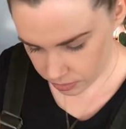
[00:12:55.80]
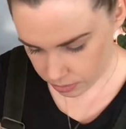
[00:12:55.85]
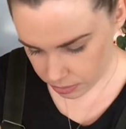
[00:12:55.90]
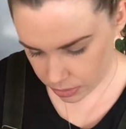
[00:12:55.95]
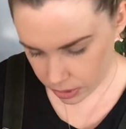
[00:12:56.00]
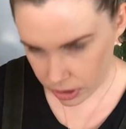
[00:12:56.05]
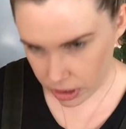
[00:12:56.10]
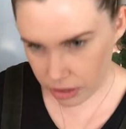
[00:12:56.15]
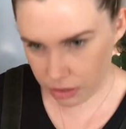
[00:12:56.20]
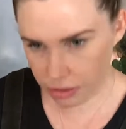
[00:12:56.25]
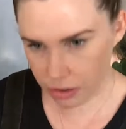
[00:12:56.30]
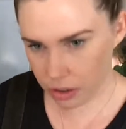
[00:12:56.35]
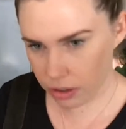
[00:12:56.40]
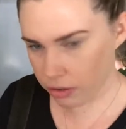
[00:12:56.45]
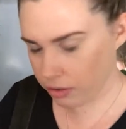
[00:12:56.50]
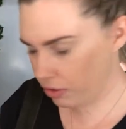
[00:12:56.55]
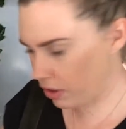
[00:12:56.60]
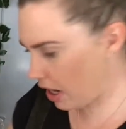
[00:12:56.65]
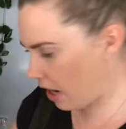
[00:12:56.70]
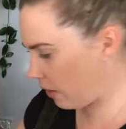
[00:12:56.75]
Put a few
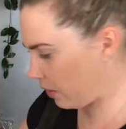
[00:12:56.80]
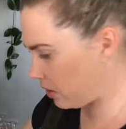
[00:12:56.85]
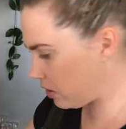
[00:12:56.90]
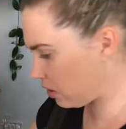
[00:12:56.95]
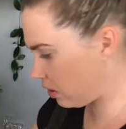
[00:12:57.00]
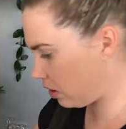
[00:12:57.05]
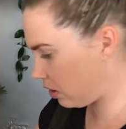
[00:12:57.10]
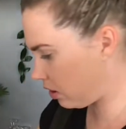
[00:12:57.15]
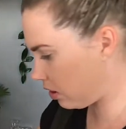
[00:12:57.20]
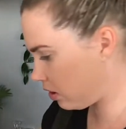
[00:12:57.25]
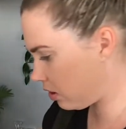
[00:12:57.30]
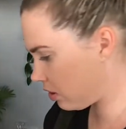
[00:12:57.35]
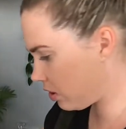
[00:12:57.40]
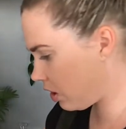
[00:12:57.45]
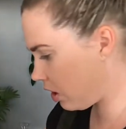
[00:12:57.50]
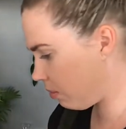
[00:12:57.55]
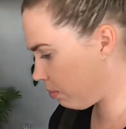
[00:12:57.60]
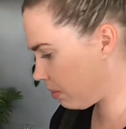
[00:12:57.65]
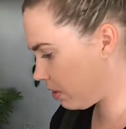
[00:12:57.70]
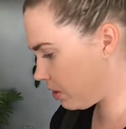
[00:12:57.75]
flowers on
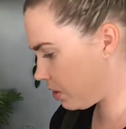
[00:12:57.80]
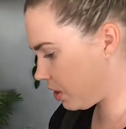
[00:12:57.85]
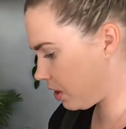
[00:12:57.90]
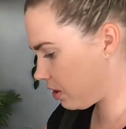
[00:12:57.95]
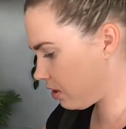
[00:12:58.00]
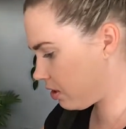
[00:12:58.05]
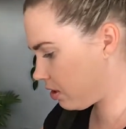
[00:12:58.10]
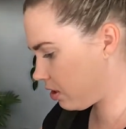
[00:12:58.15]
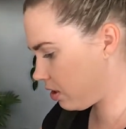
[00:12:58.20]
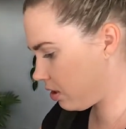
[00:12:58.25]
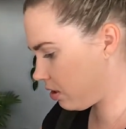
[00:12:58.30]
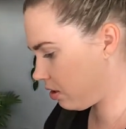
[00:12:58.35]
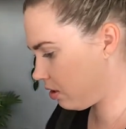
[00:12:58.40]
top just